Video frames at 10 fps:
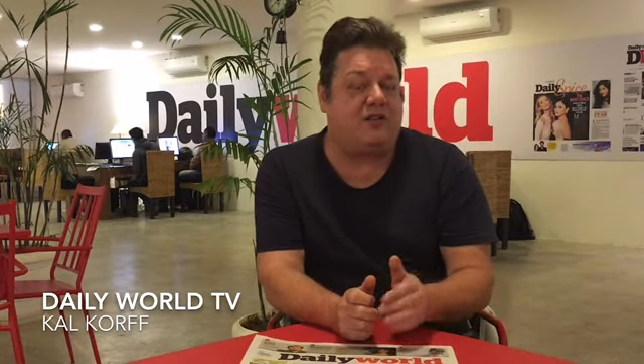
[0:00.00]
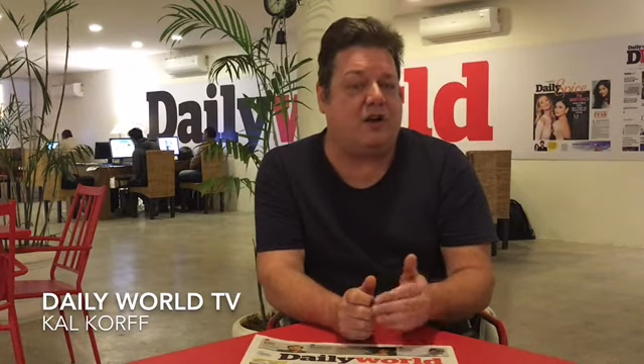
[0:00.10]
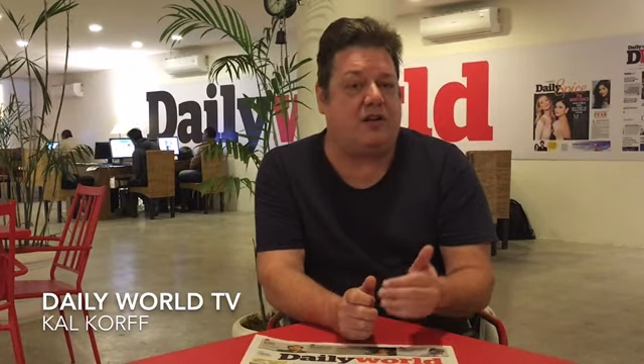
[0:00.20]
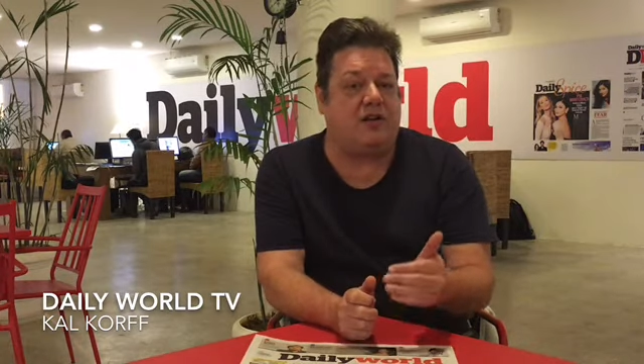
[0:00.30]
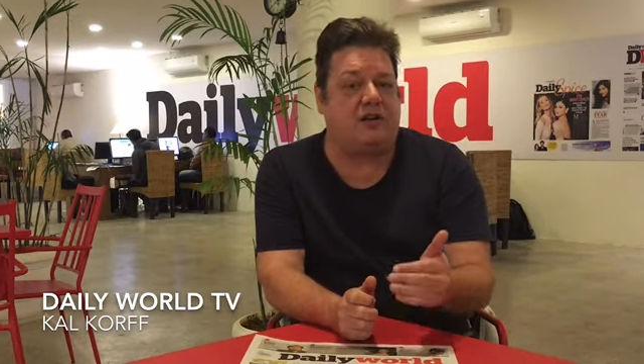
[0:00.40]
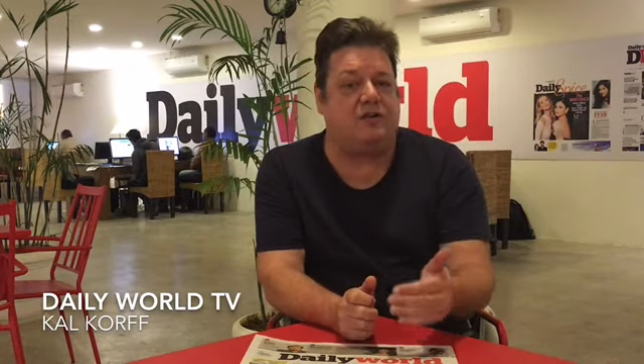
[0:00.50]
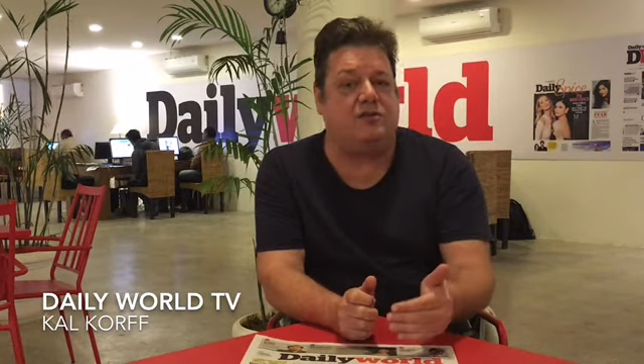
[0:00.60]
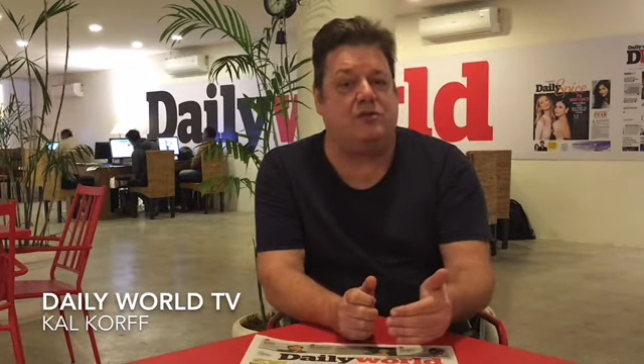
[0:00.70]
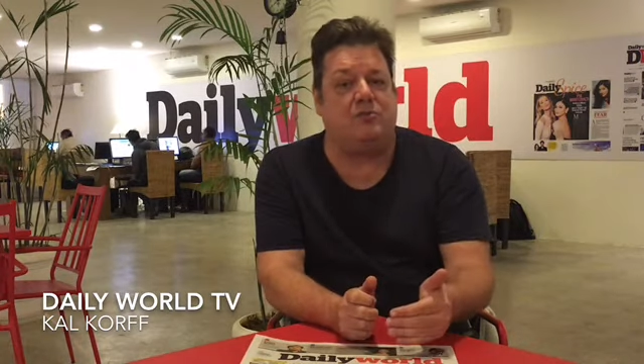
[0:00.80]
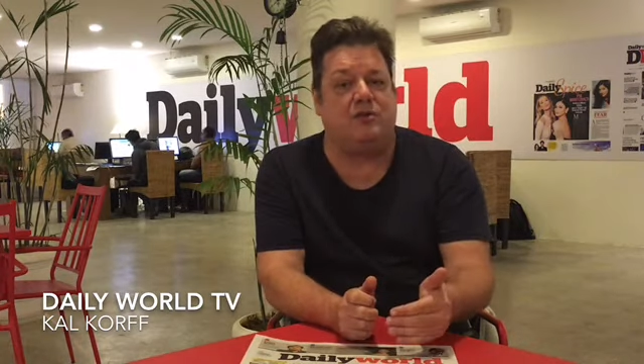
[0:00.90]
target
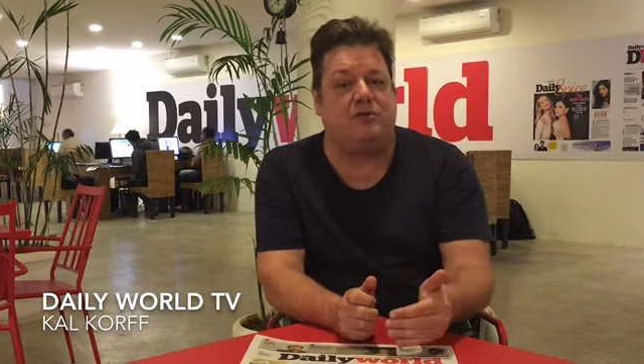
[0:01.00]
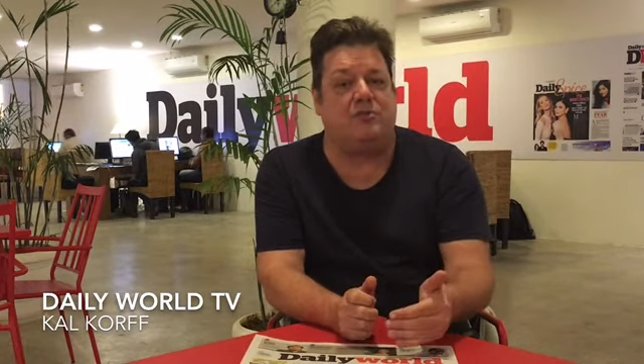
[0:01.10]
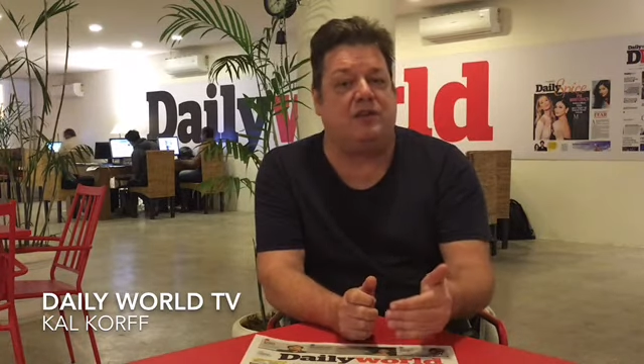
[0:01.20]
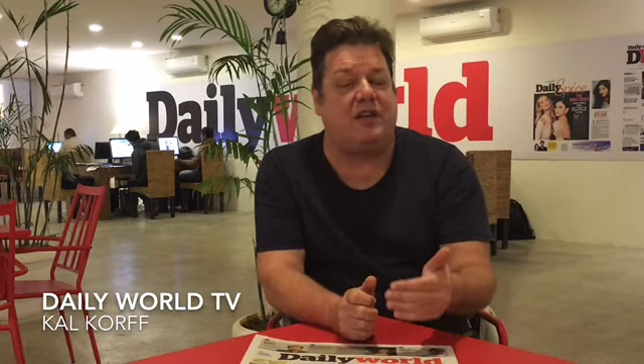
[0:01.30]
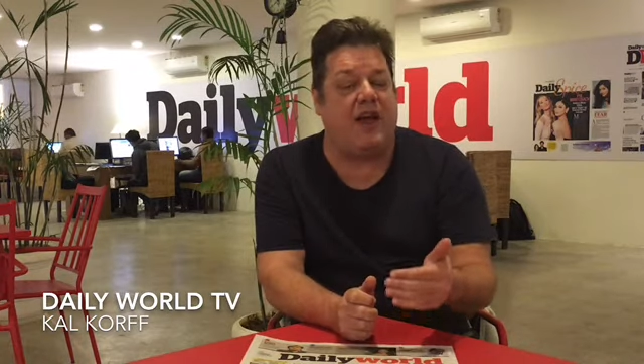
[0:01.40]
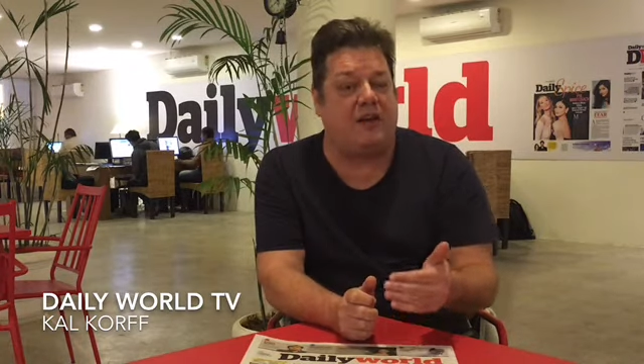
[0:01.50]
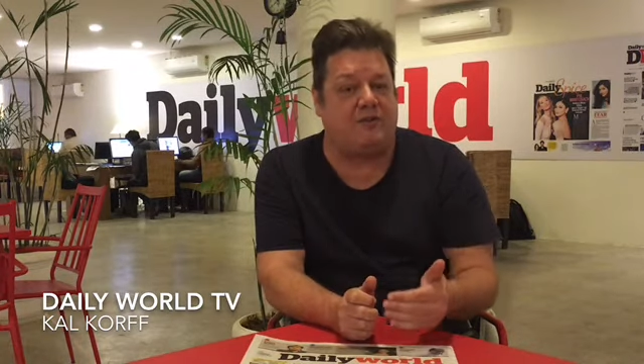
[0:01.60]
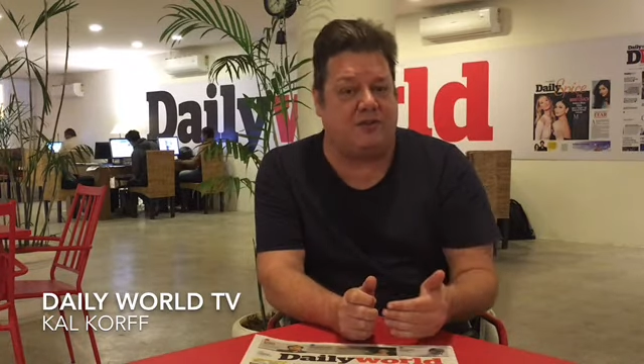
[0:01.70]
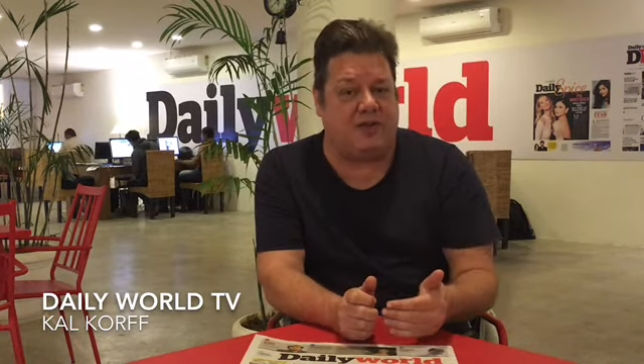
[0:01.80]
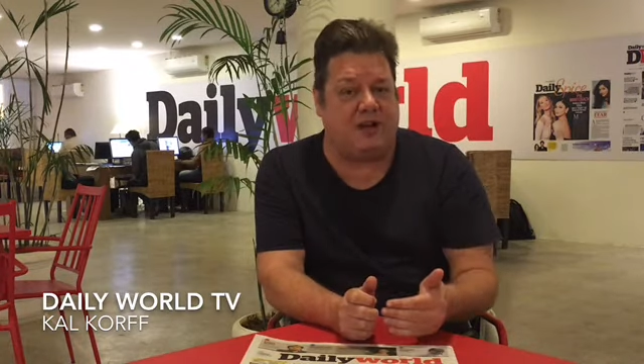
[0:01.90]
consumers with
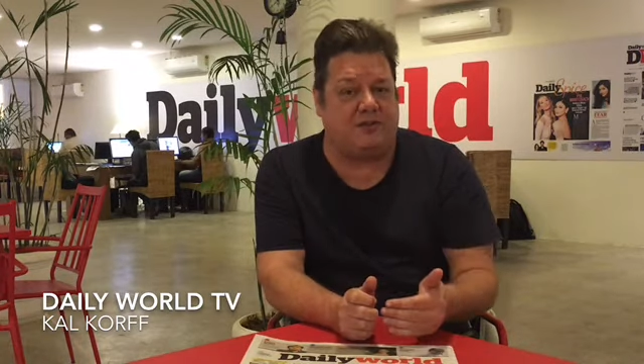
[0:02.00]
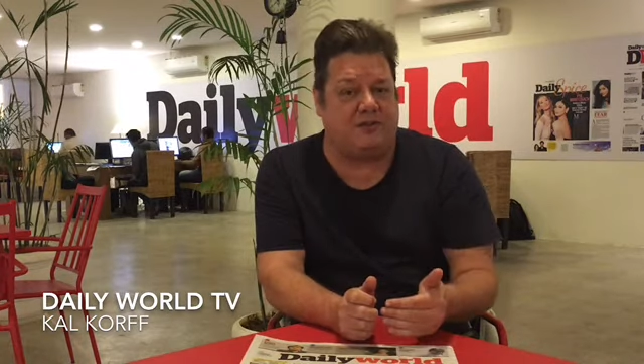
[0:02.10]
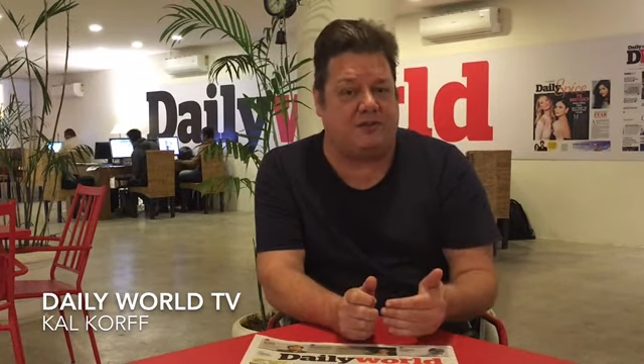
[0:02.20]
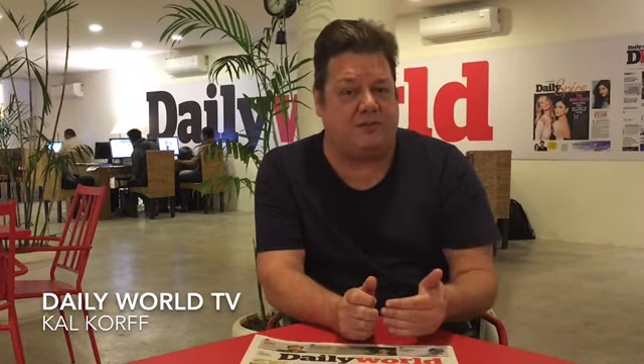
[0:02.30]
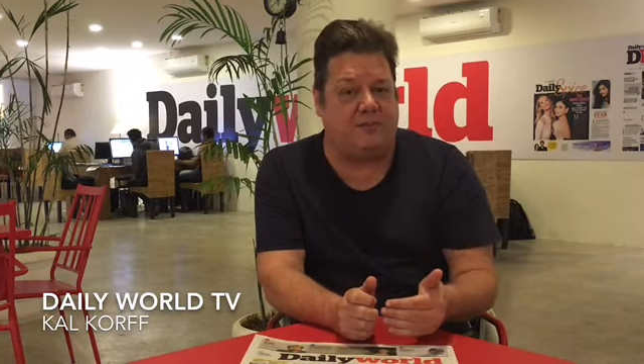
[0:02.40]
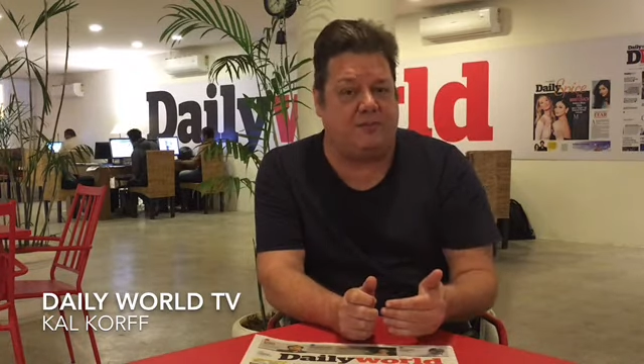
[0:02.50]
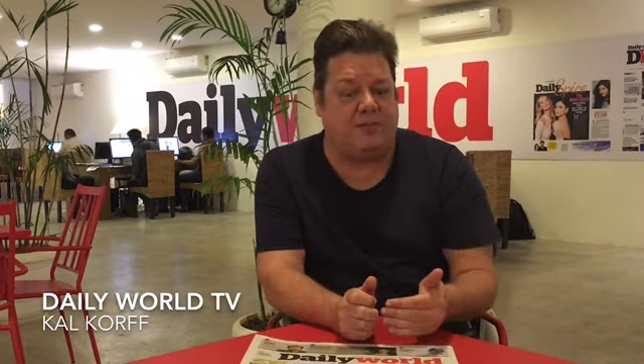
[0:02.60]
advertisers.